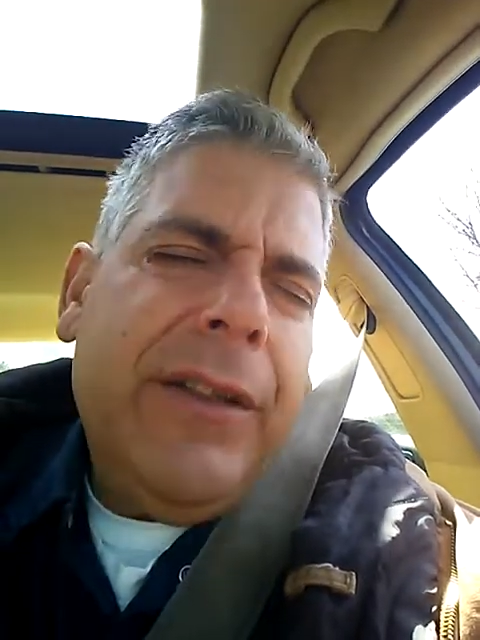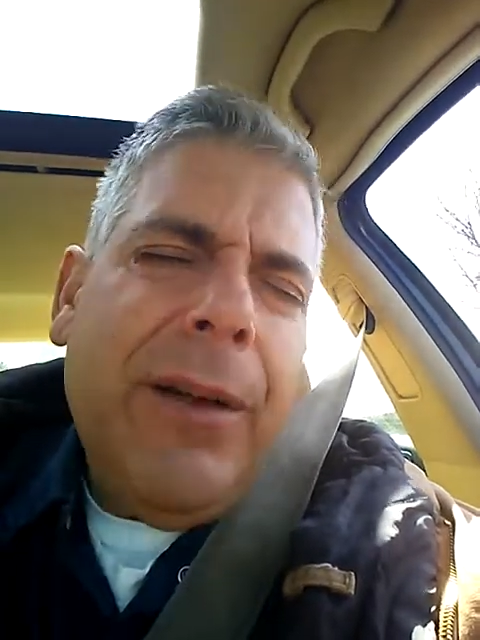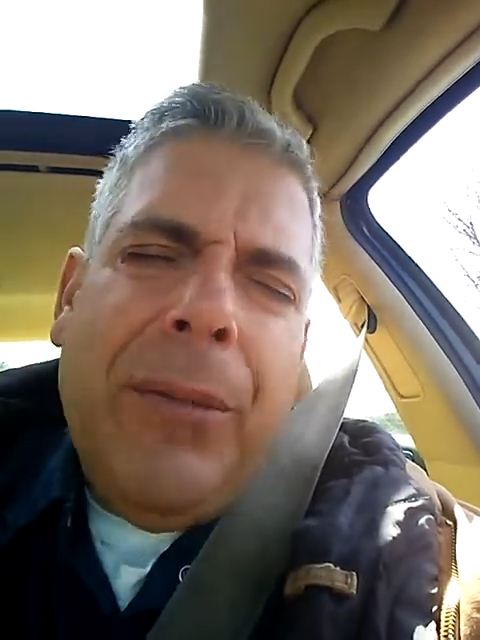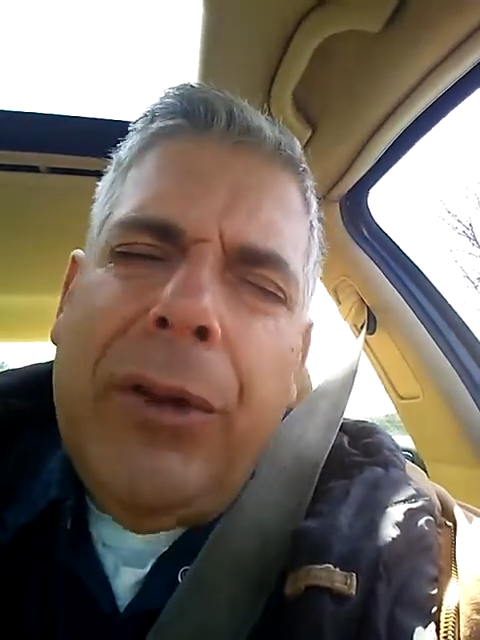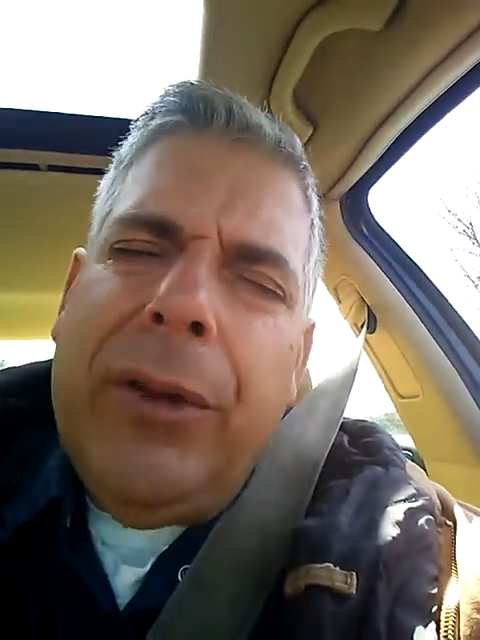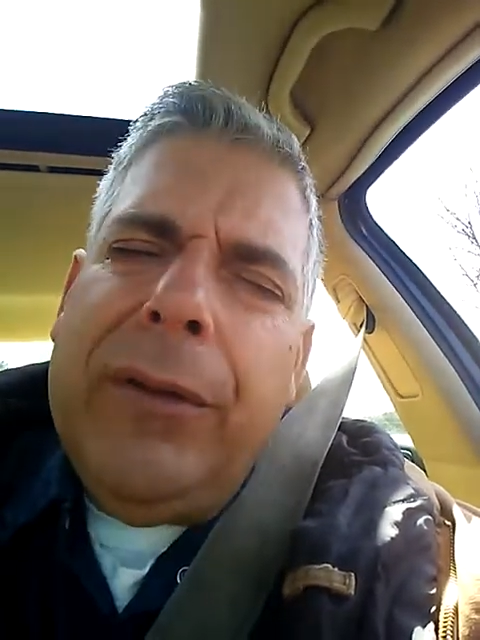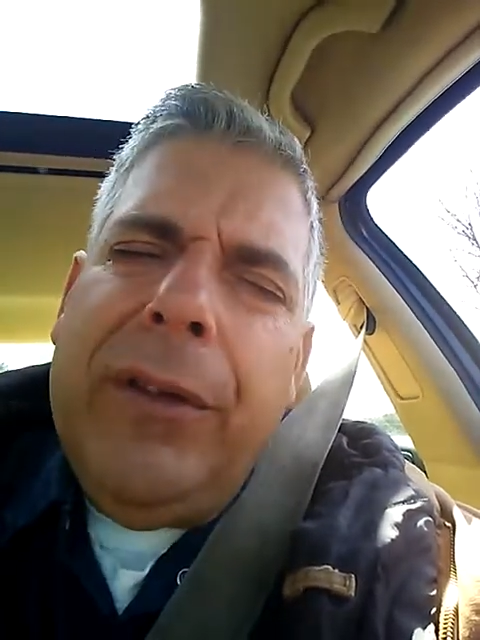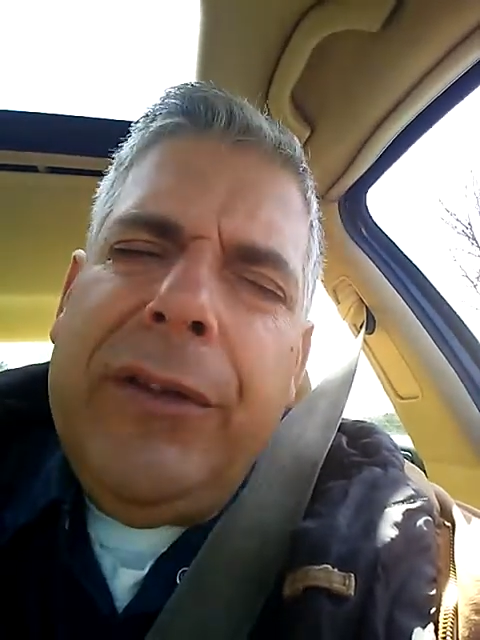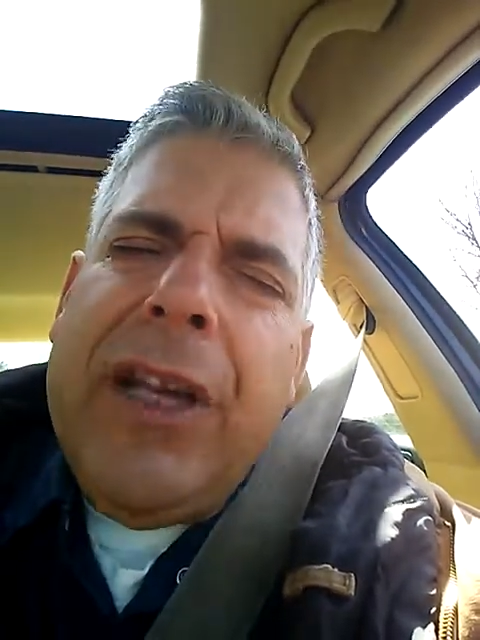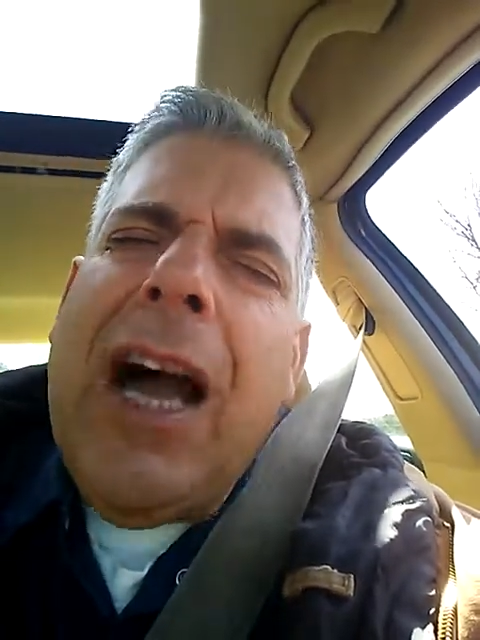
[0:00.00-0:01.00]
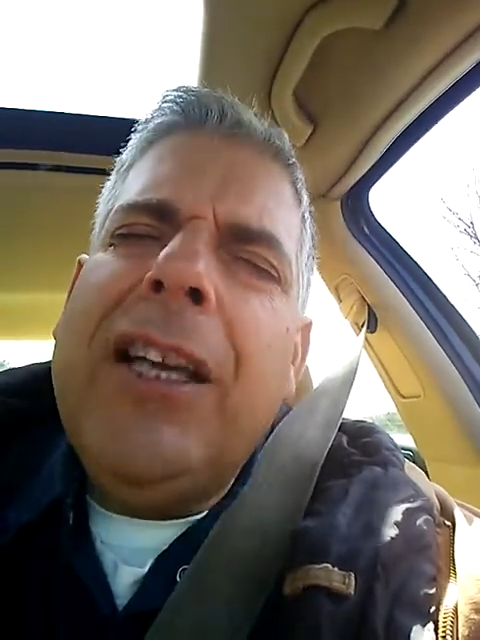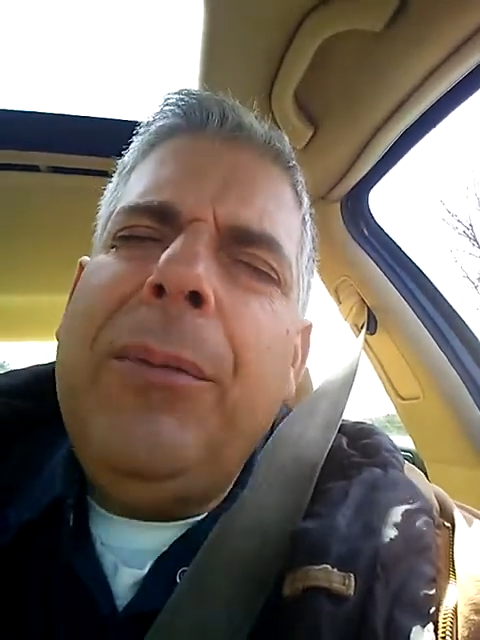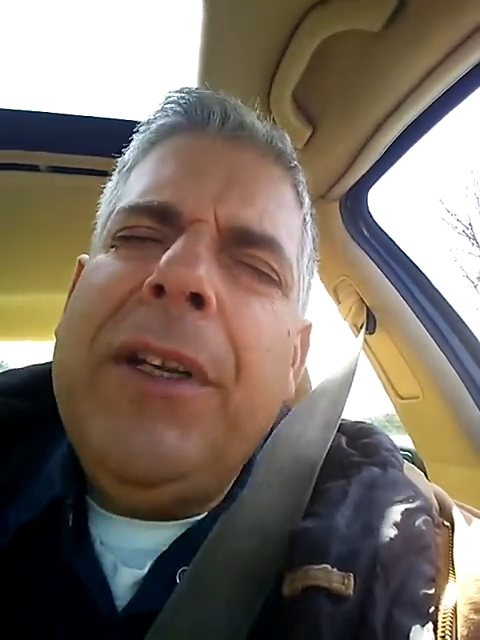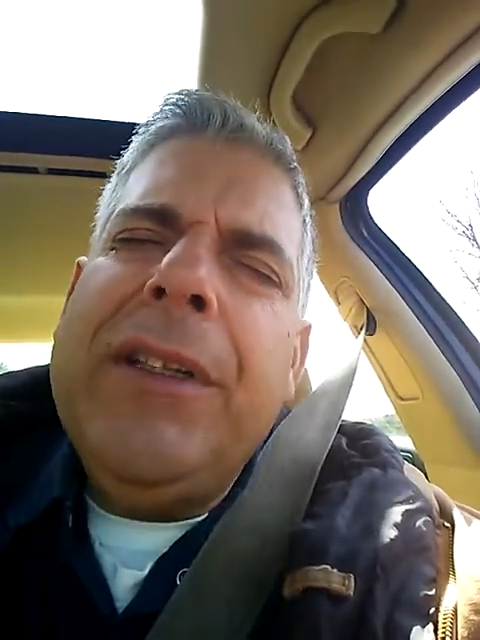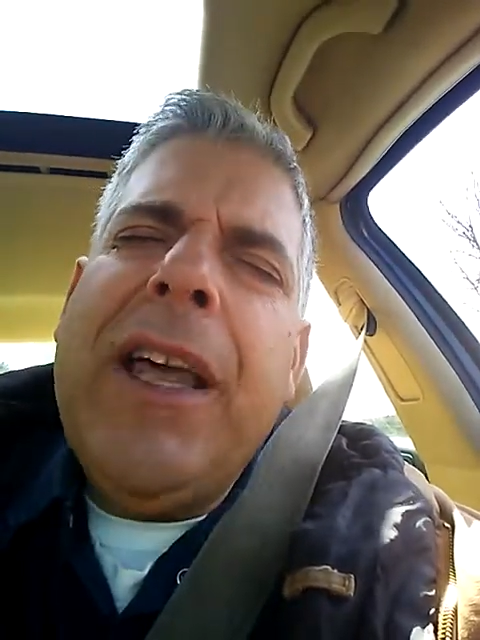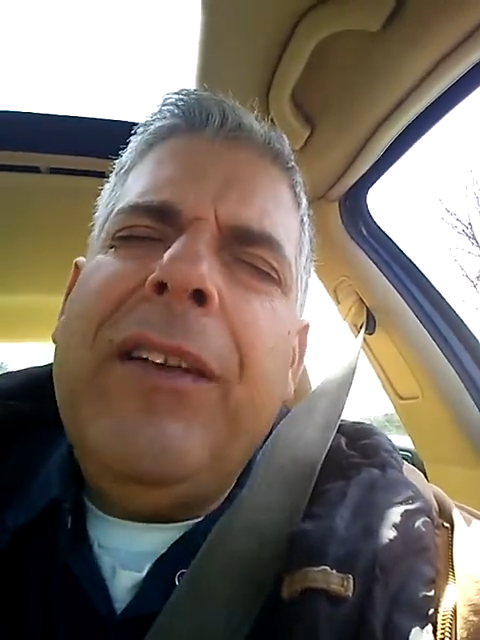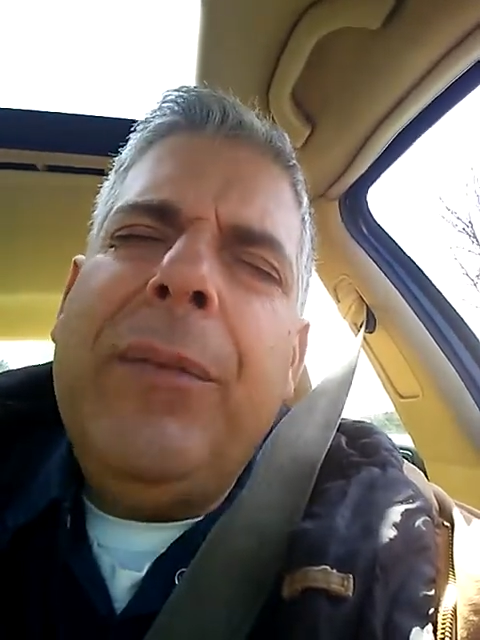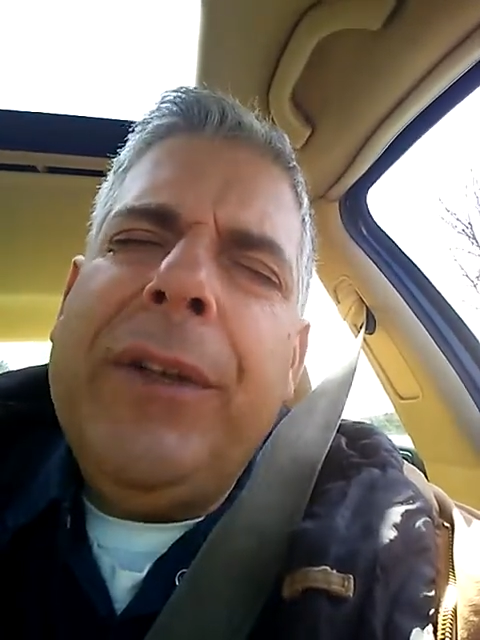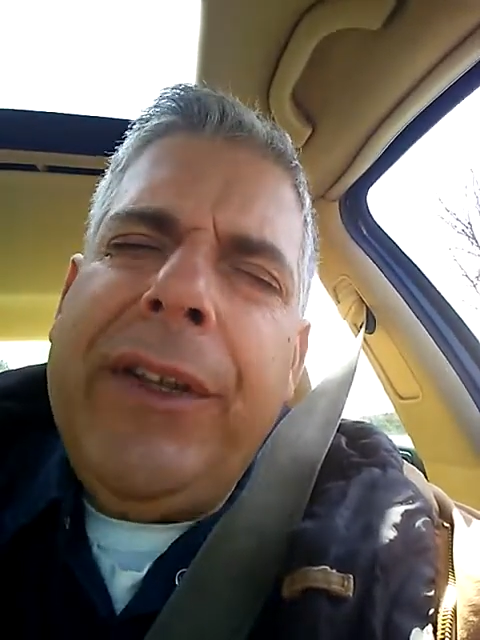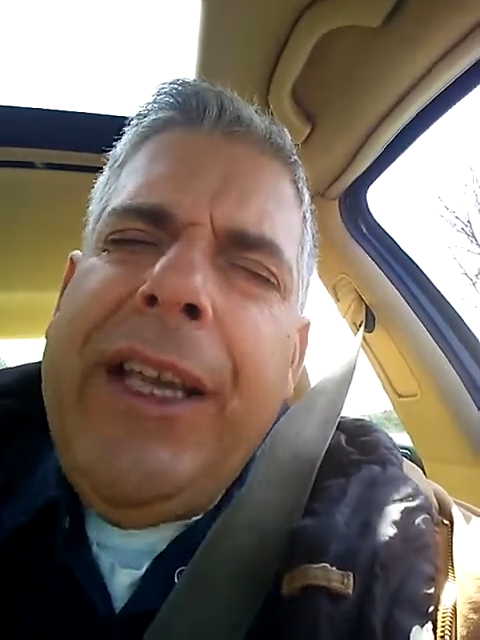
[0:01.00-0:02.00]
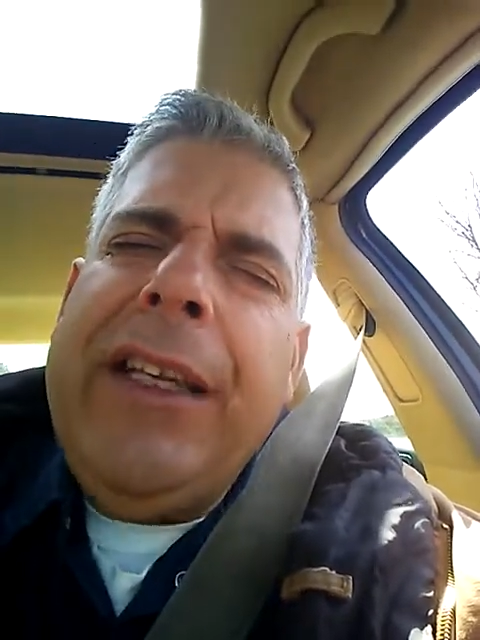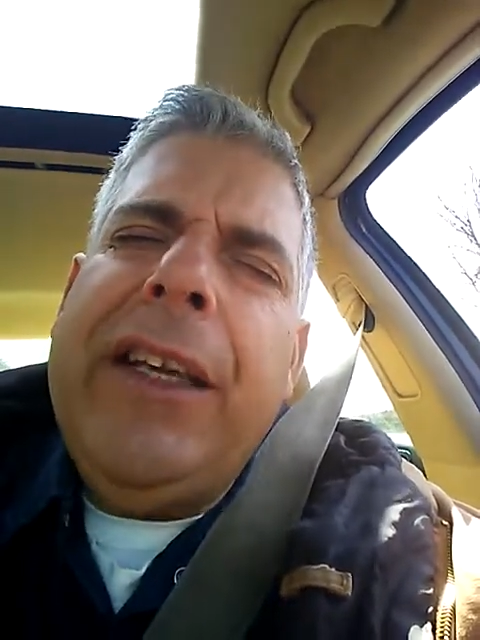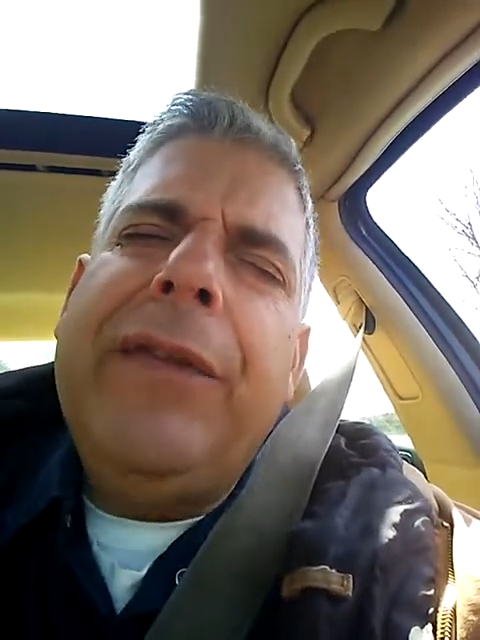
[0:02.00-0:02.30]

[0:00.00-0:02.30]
some of the documents that have been leaked.